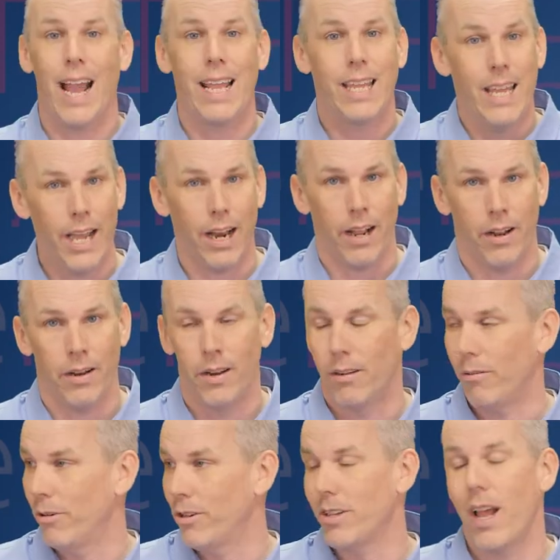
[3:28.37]
I get it.
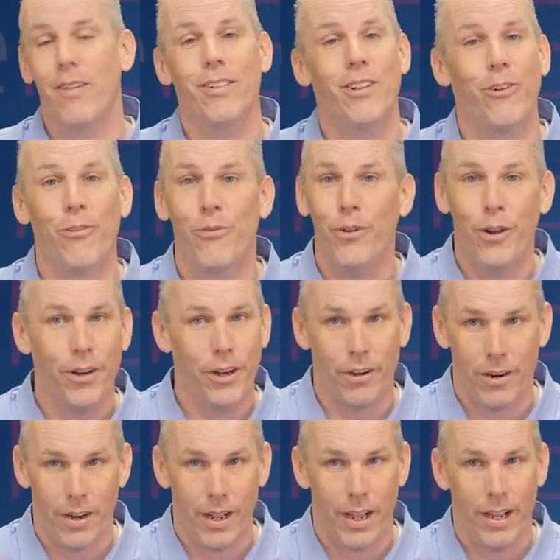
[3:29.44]
We're just having a little fun here
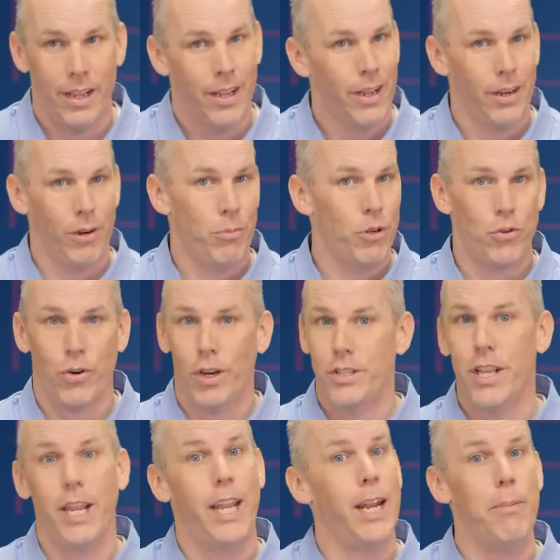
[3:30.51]
today. Nobody's trying to
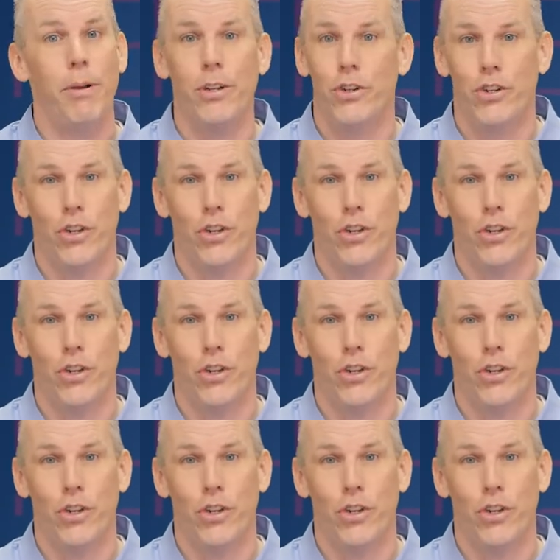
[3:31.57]
take anybody's